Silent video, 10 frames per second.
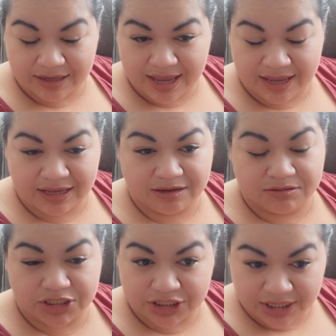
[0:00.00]
get
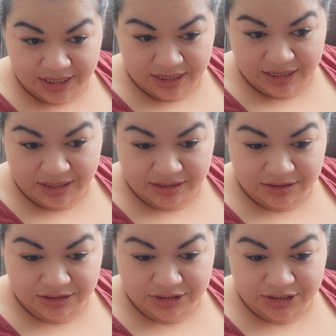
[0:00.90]
him
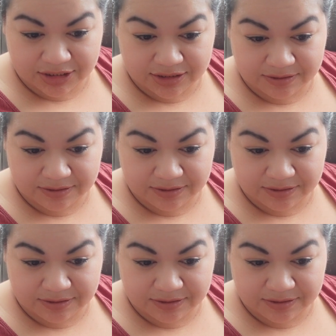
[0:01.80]
changed.